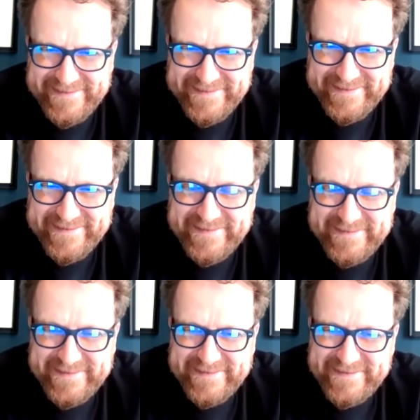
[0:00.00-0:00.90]

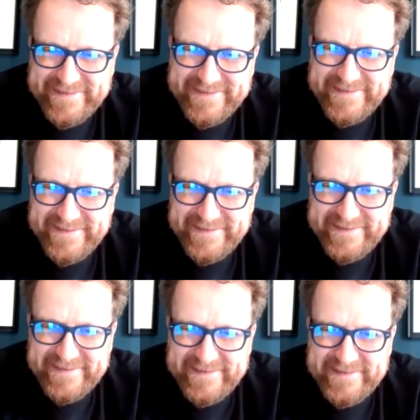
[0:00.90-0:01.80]

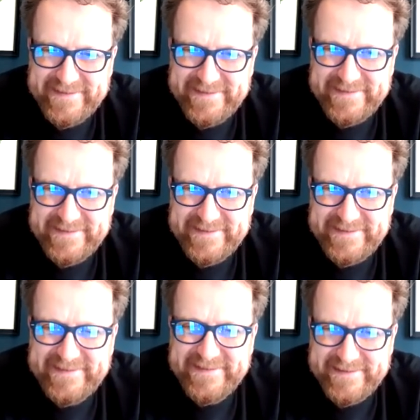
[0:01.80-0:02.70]

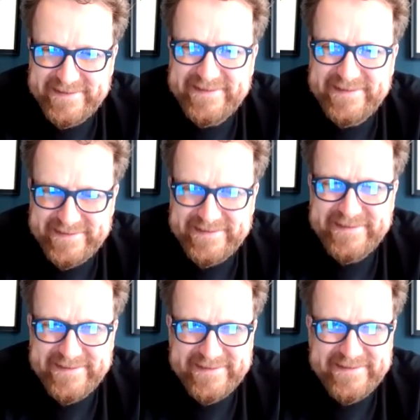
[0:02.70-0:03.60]

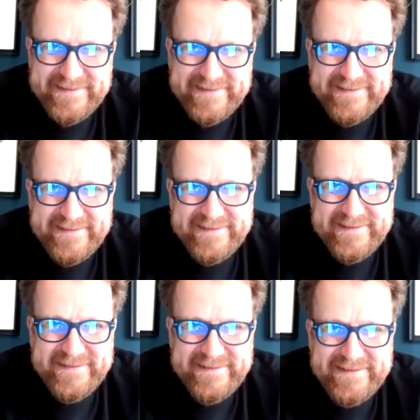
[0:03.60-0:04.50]

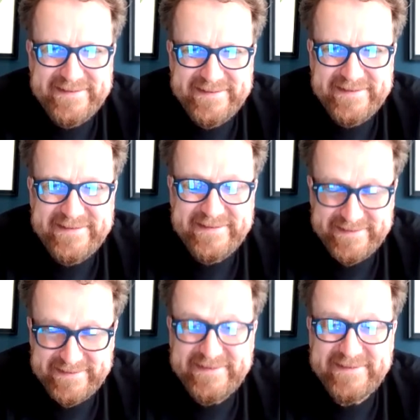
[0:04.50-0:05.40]

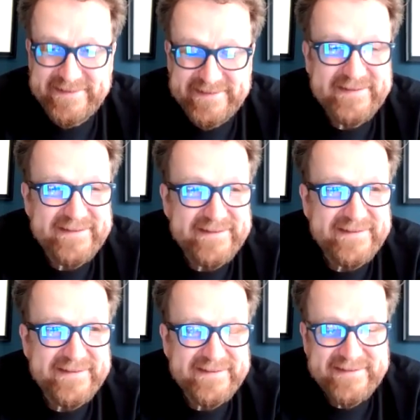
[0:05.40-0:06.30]

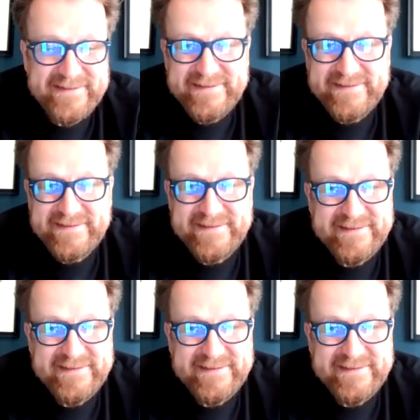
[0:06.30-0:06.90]
(not speaking)